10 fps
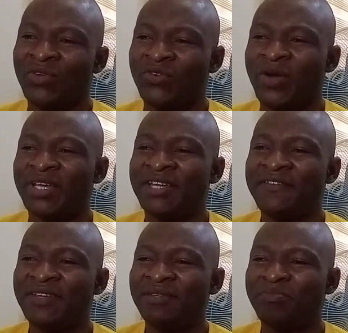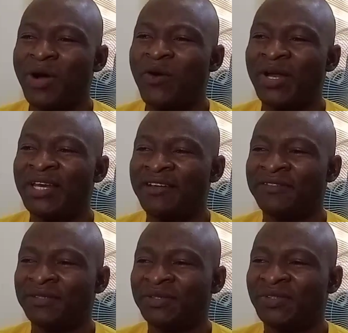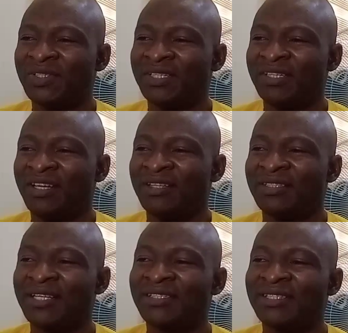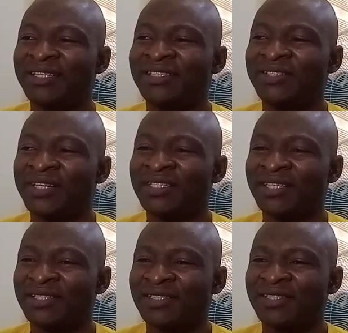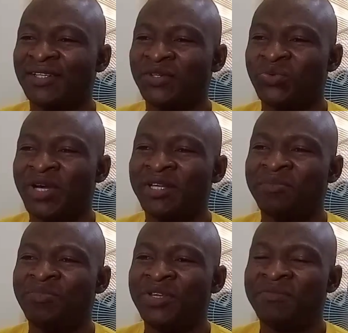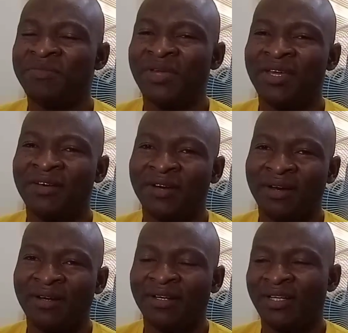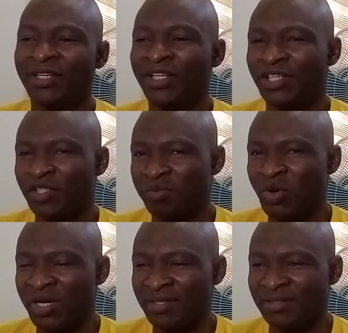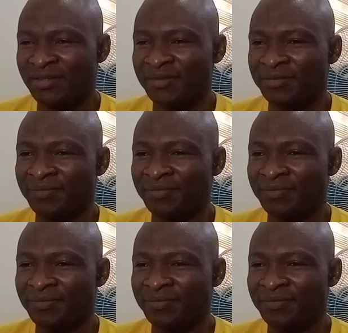For a given power level, intensity is greatest where the beam area is smallest.